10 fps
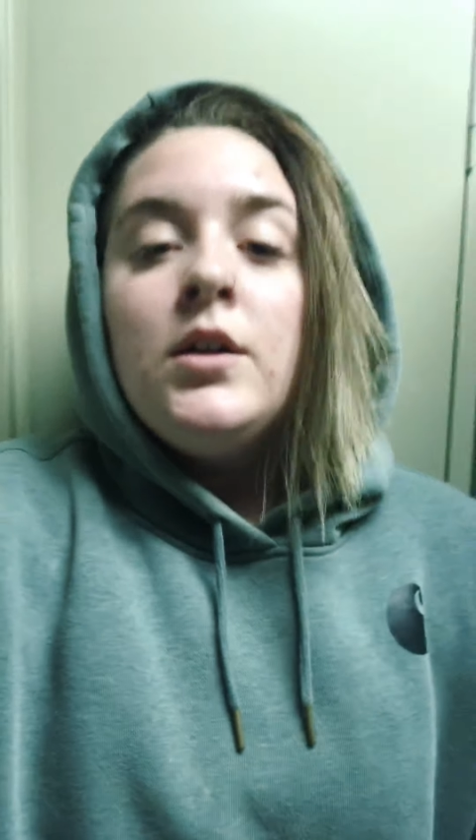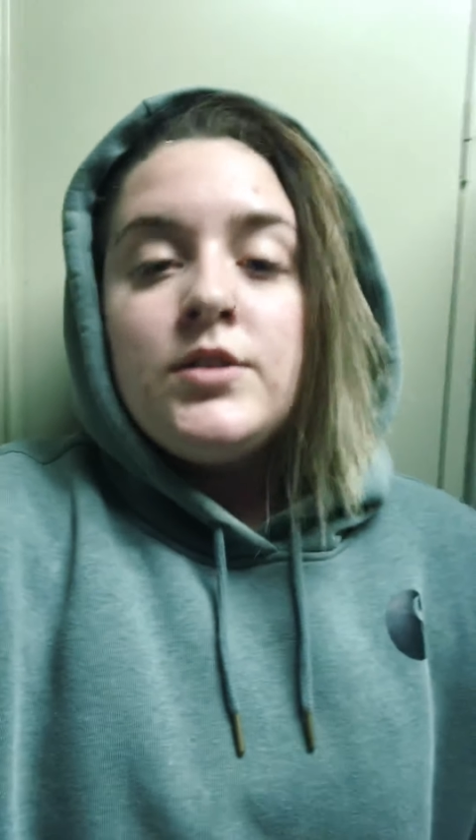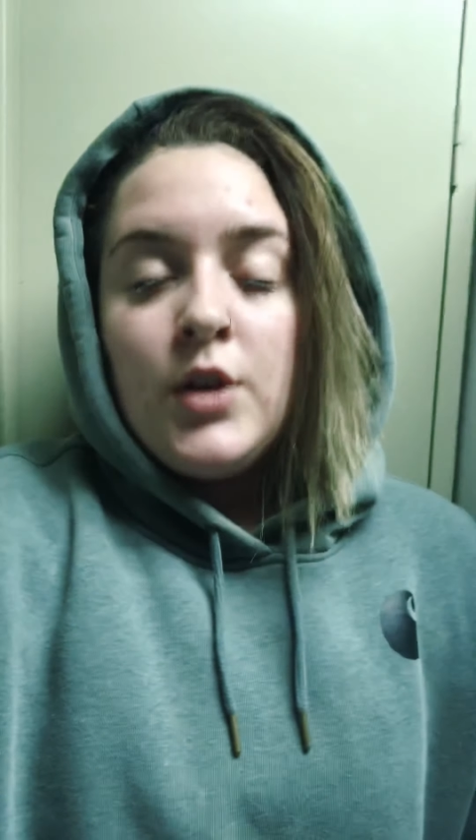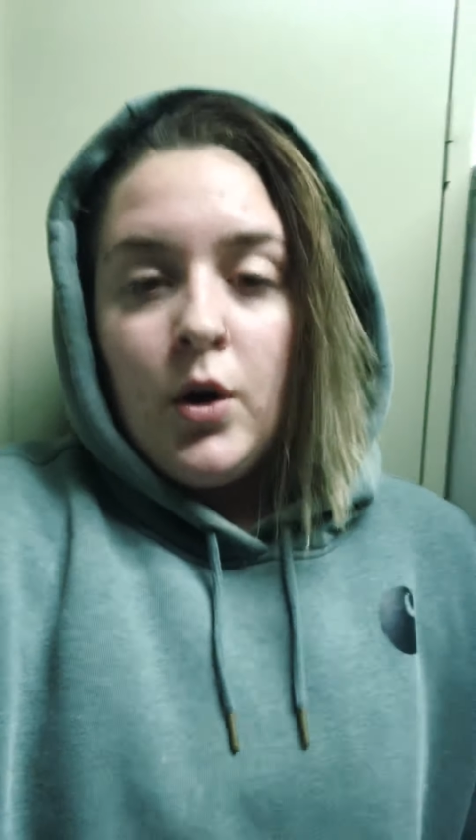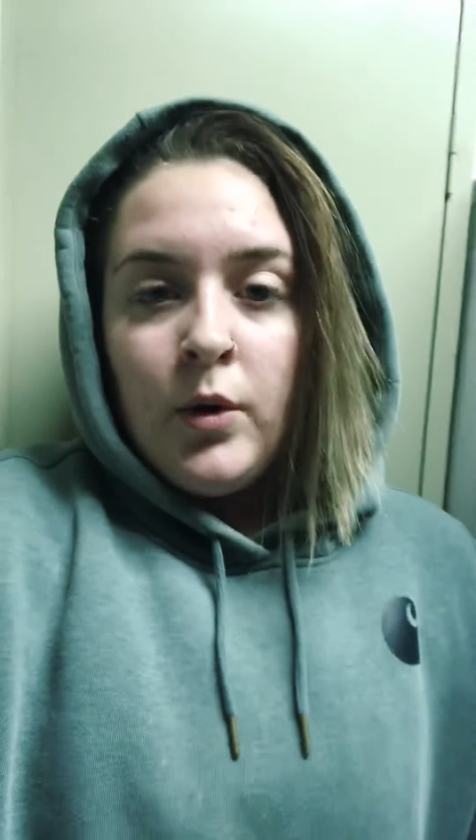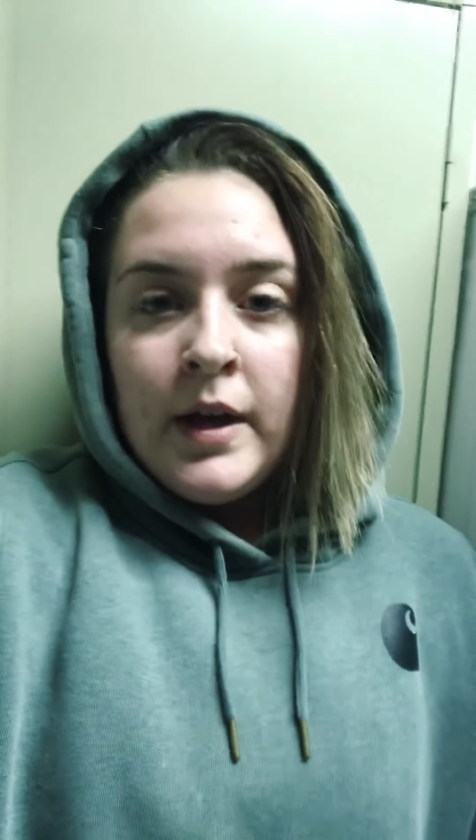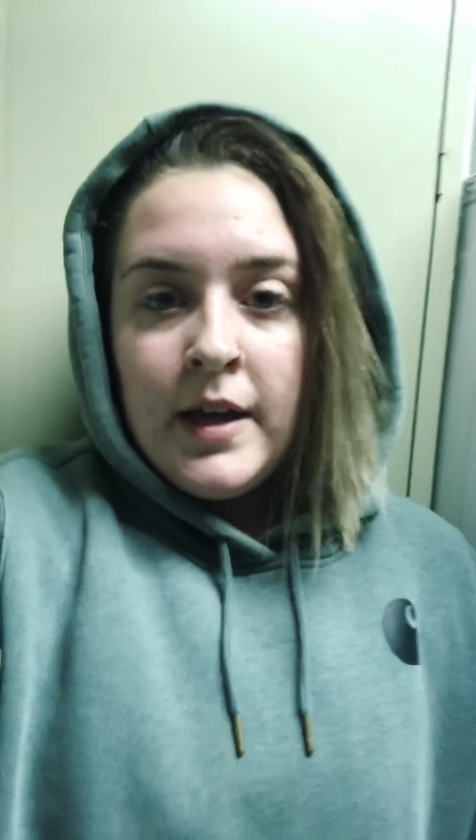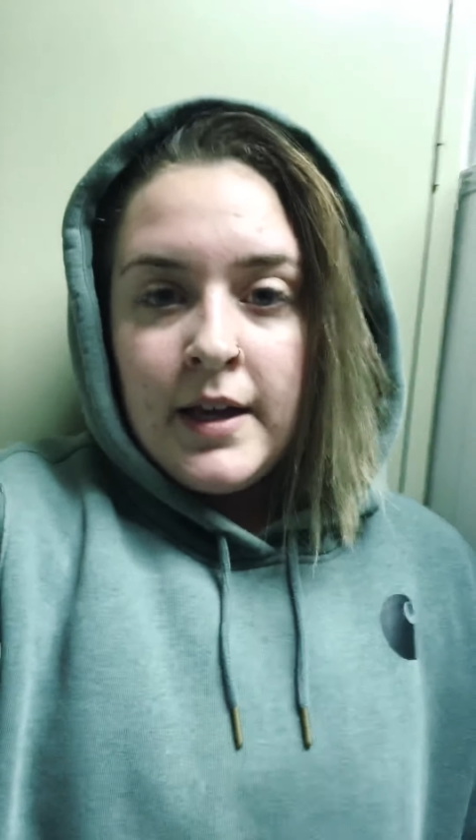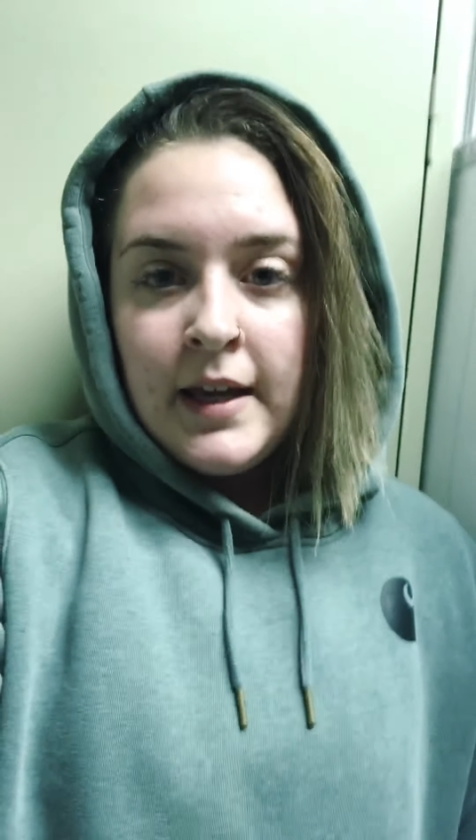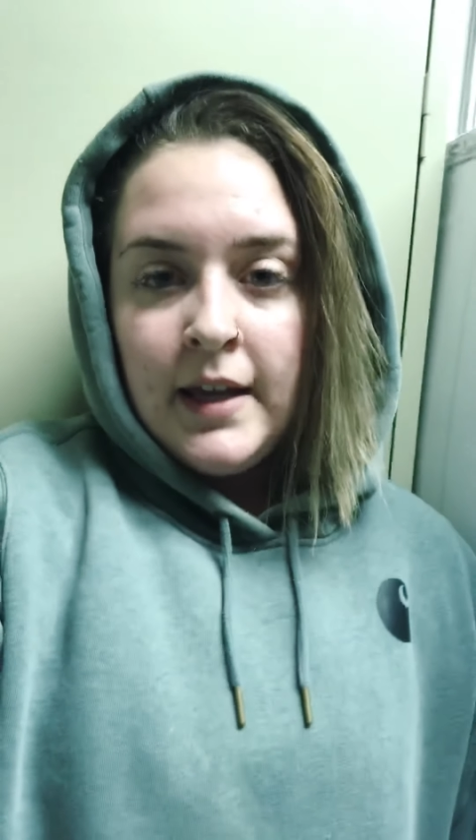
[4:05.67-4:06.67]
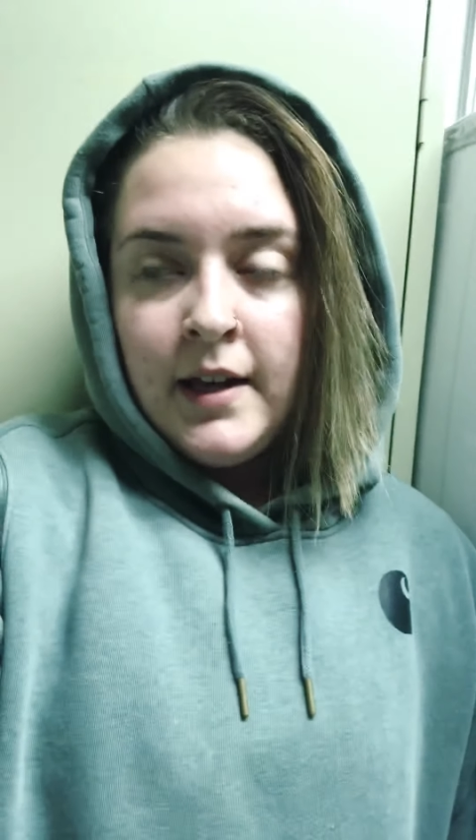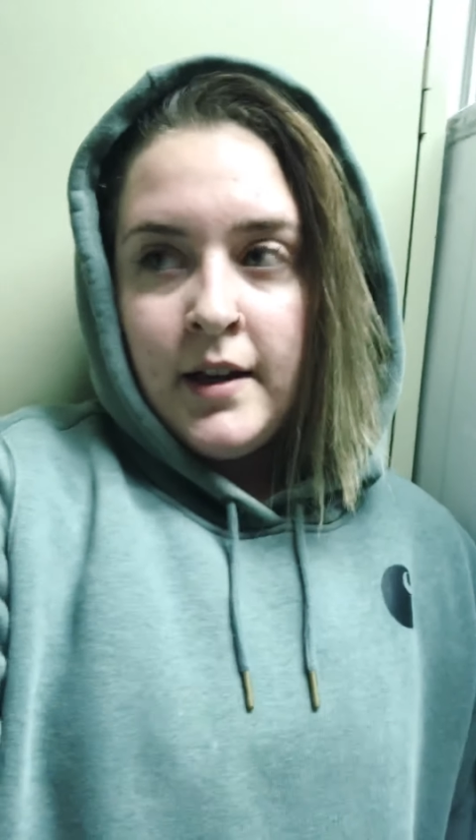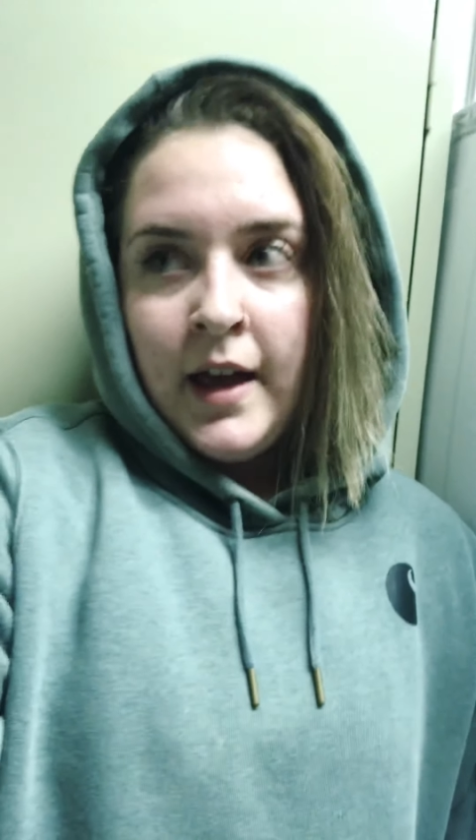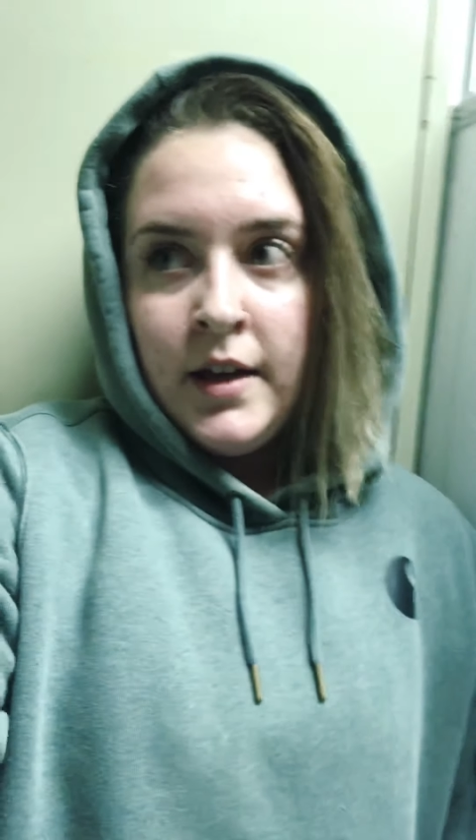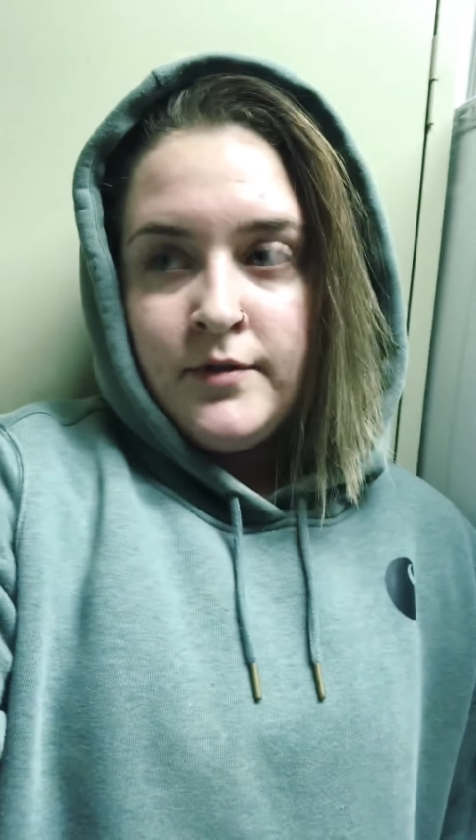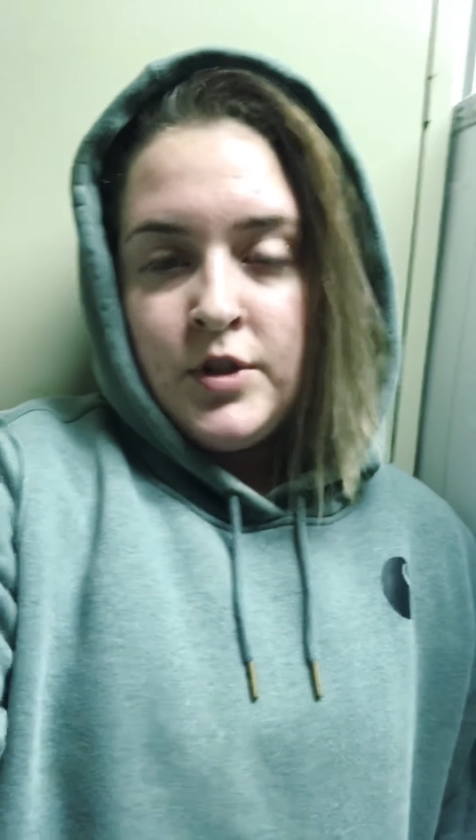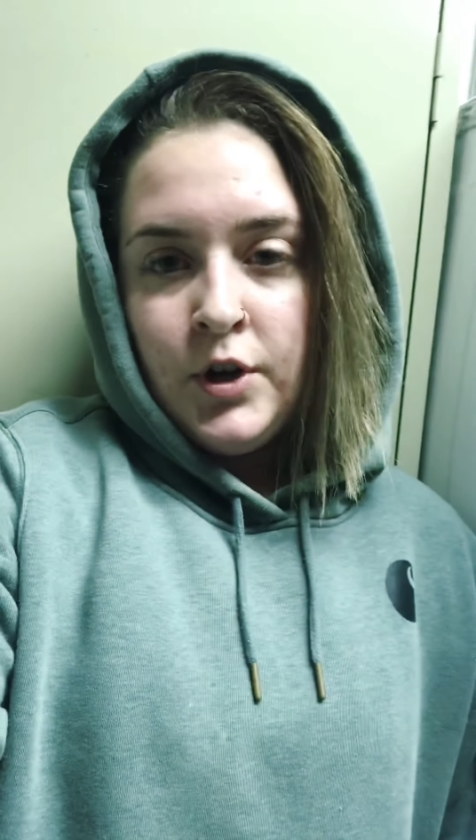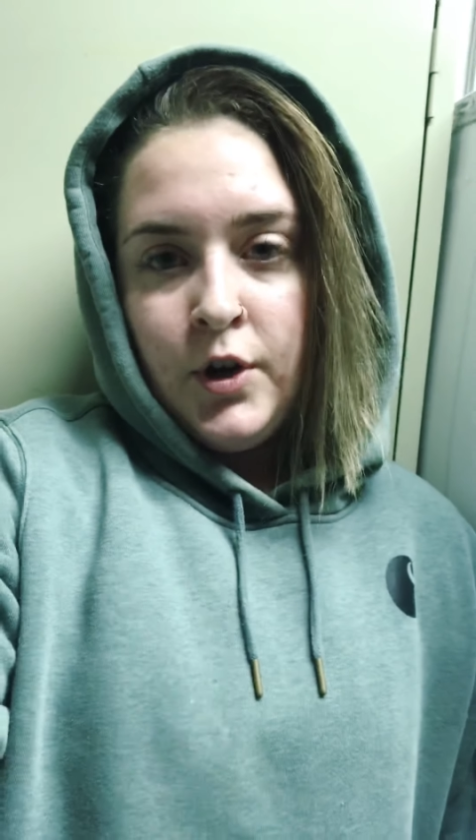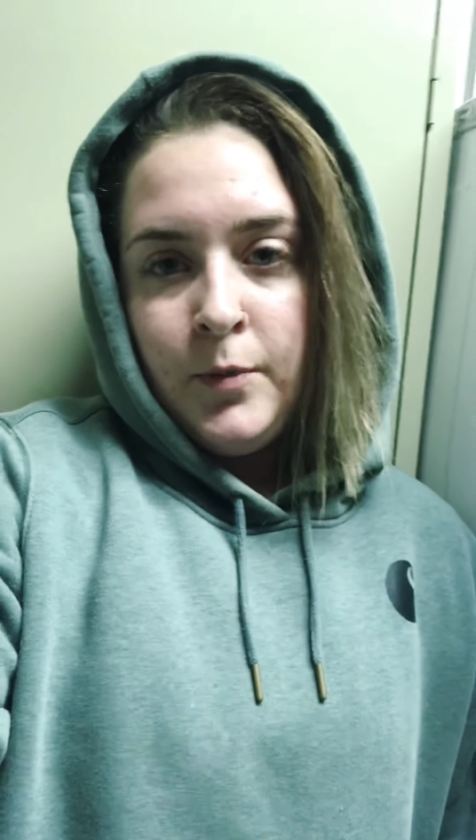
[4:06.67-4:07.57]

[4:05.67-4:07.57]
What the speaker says: So he kind of took